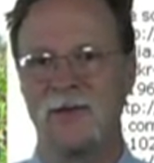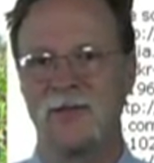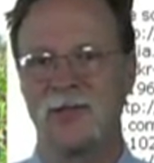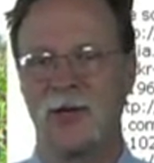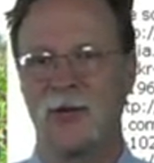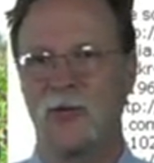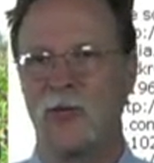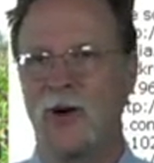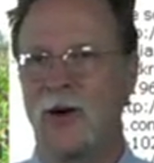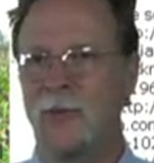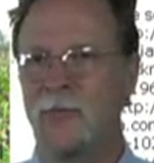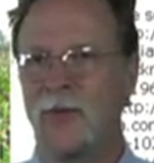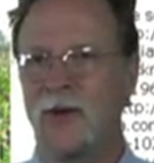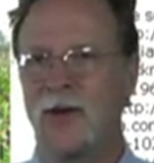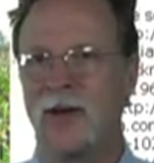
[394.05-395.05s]
So
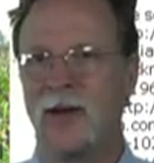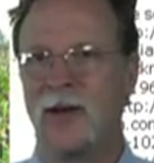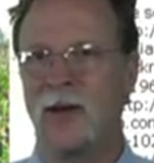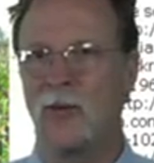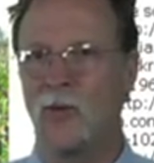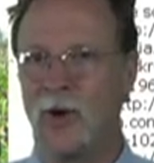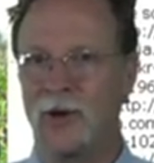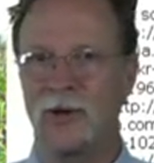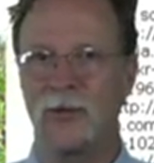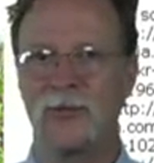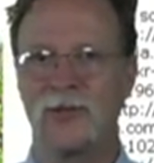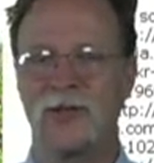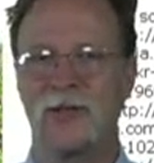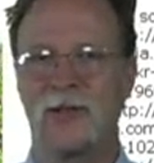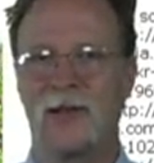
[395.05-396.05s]
welcome
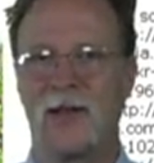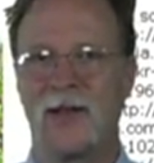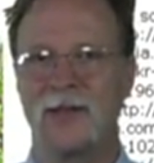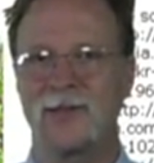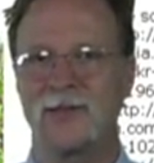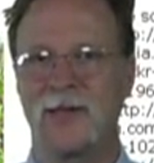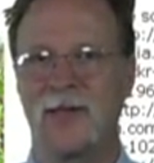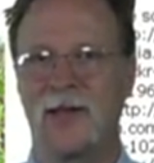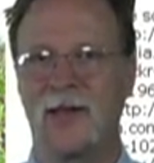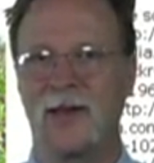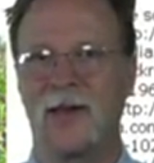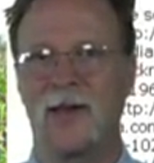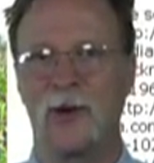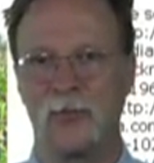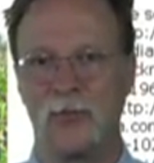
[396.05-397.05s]
to the class, and
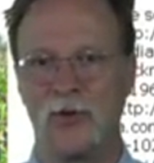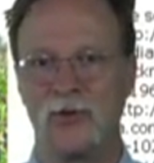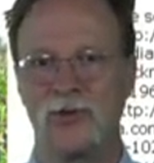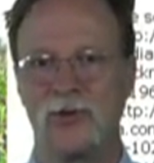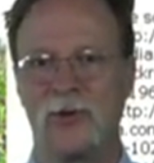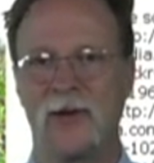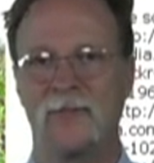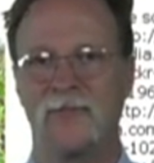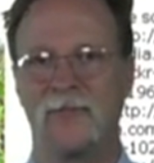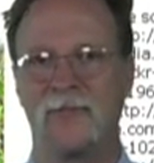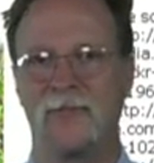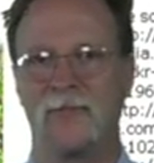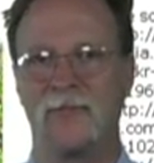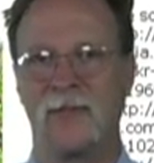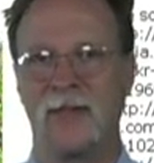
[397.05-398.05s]
I hope you enjoy it.
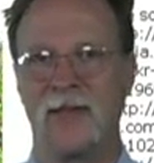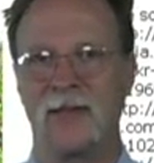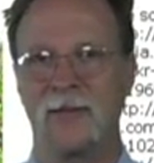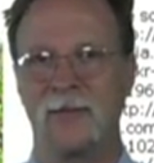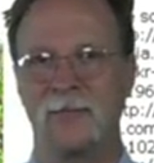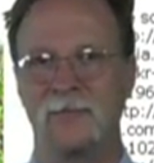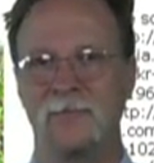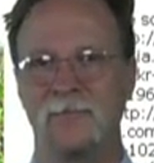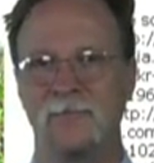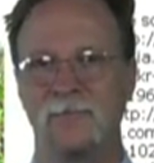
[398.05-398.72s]
Thank you.